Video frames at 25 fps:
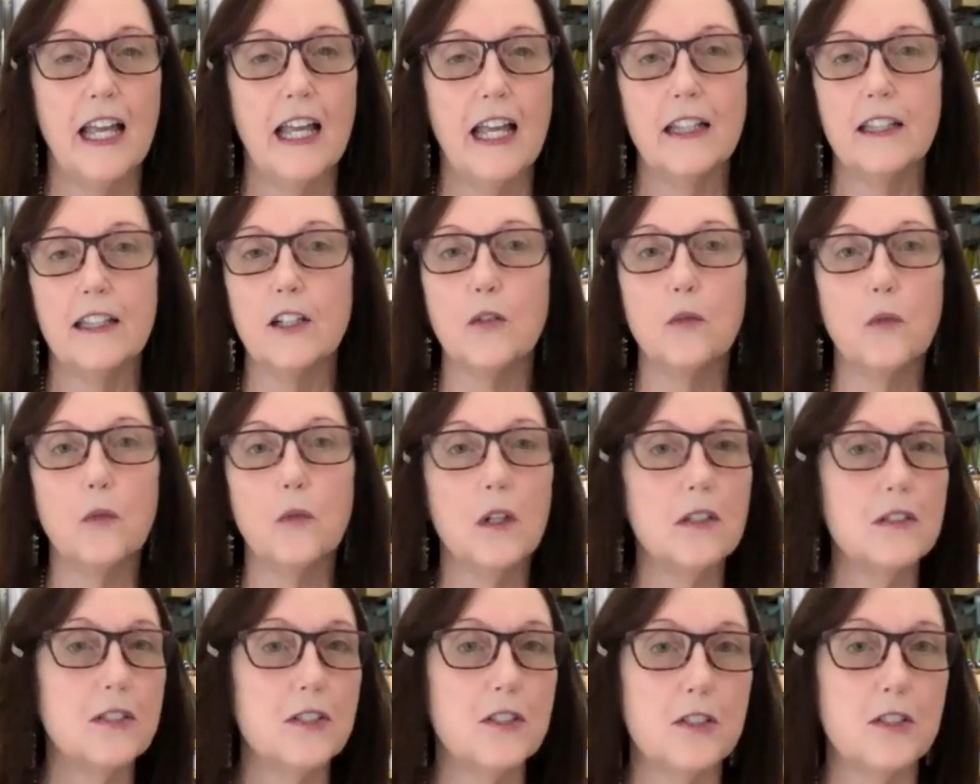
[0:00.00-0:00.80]
There
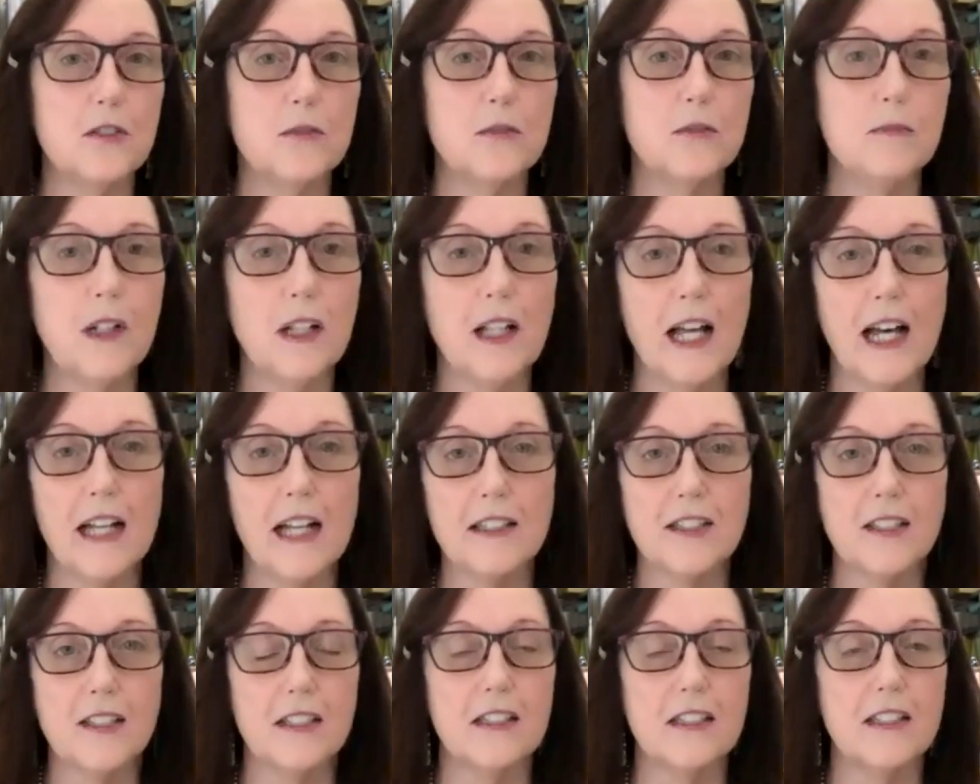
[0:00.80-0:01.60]
weren't Zoom
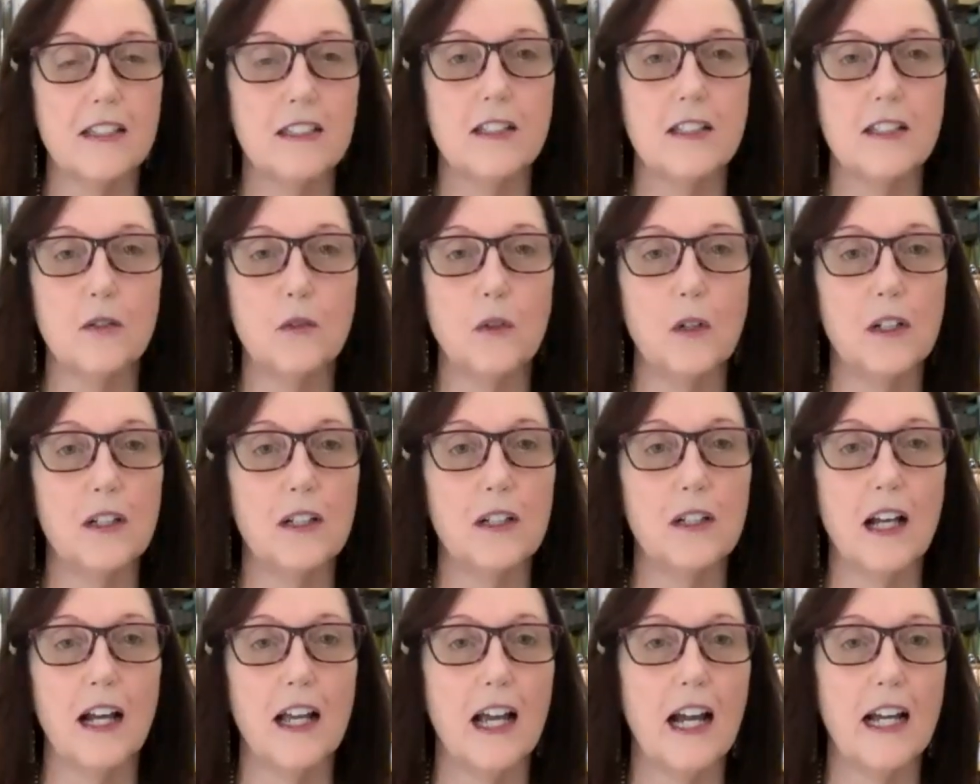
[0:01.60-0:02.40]
classes, there weren't,
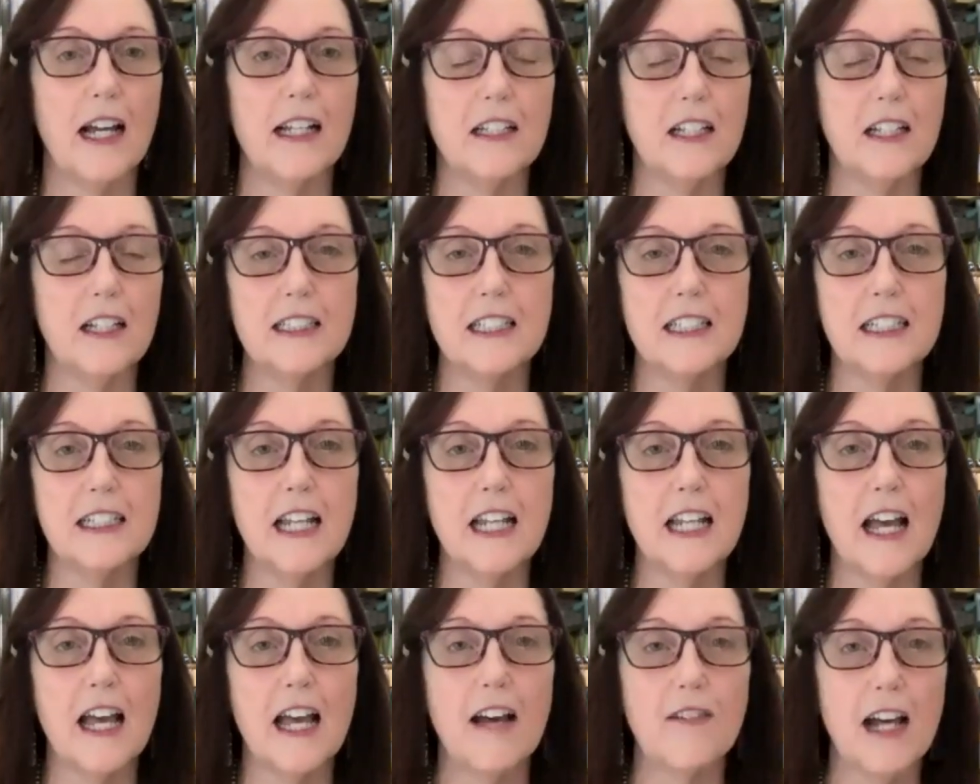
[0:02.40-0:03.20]
I, I didn't
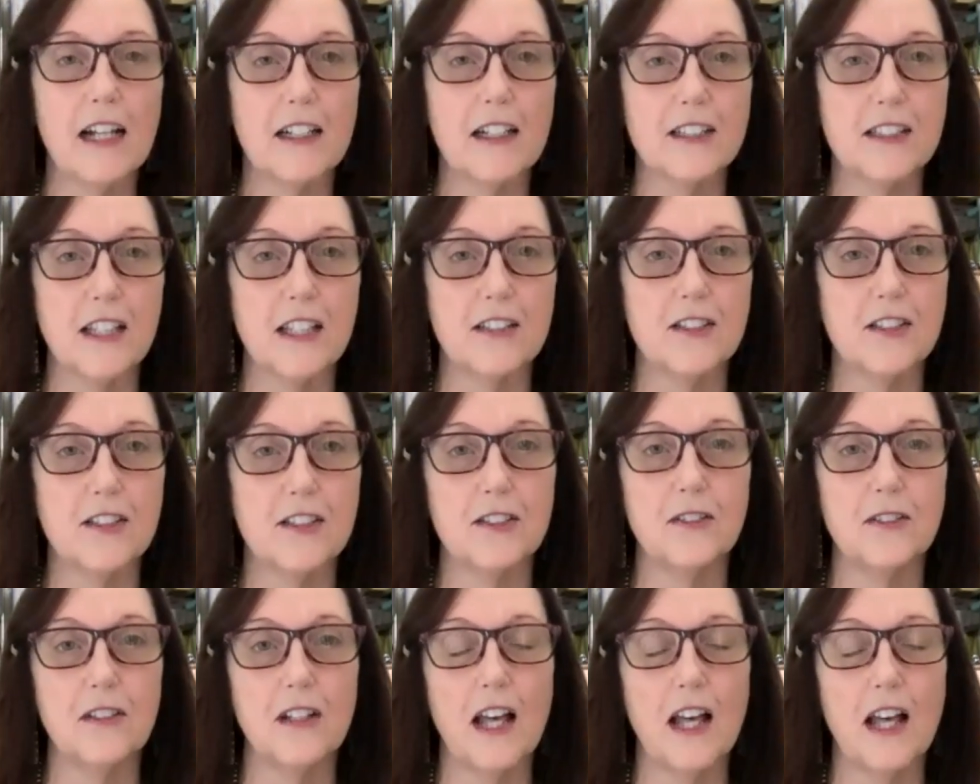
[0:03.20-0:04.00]
have access to
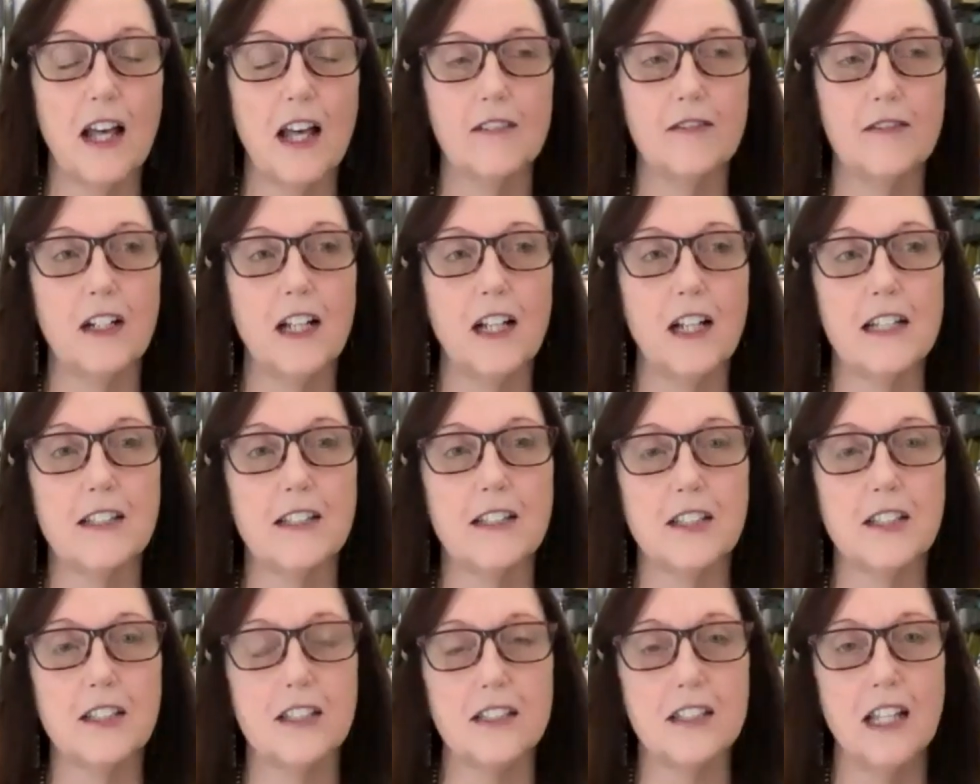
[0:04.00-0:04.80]
a lot of
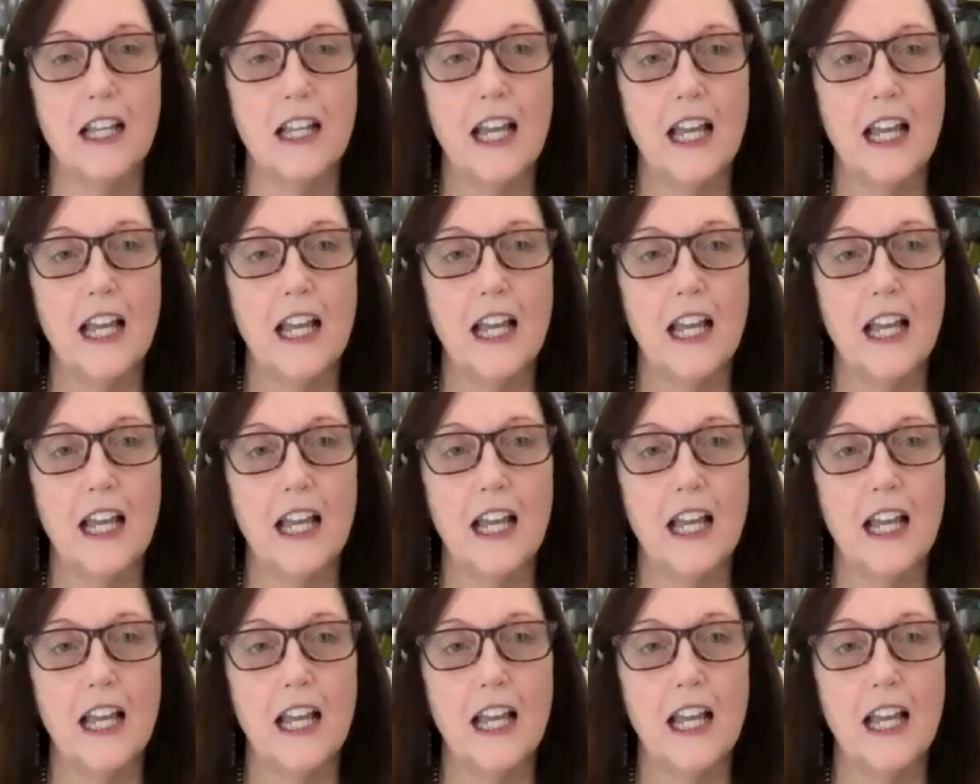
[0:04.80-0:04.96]
classes.